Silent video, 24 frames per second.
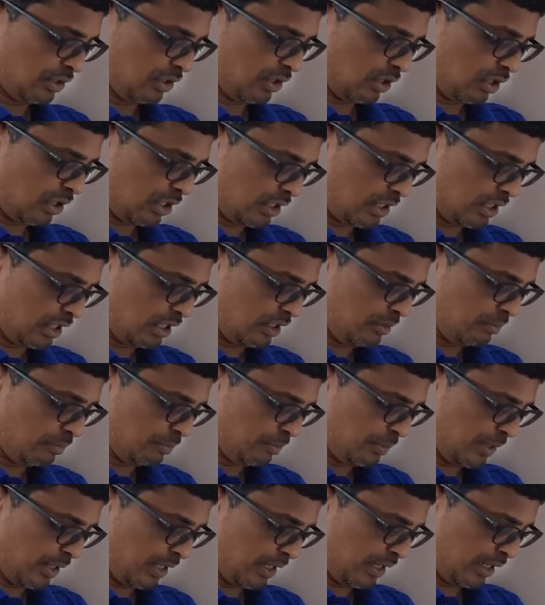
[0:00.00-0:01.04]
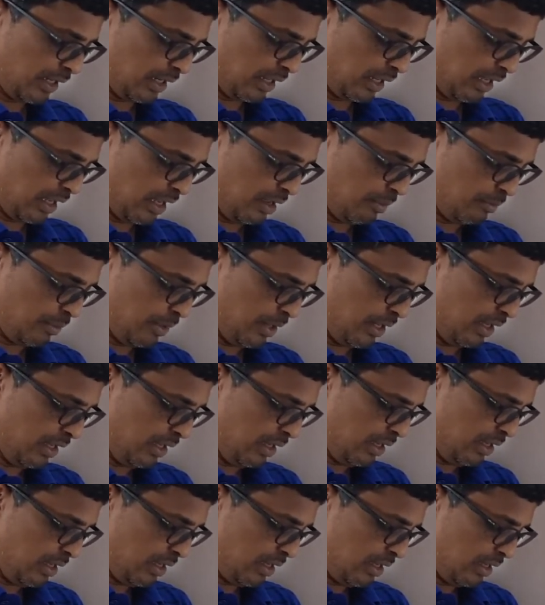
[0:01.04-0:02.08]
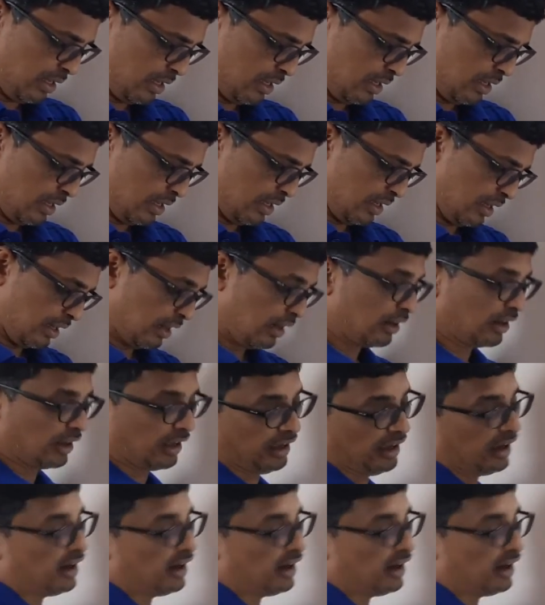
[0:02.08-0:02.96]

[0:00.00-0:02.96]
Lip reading: ordered pair AB. Okay.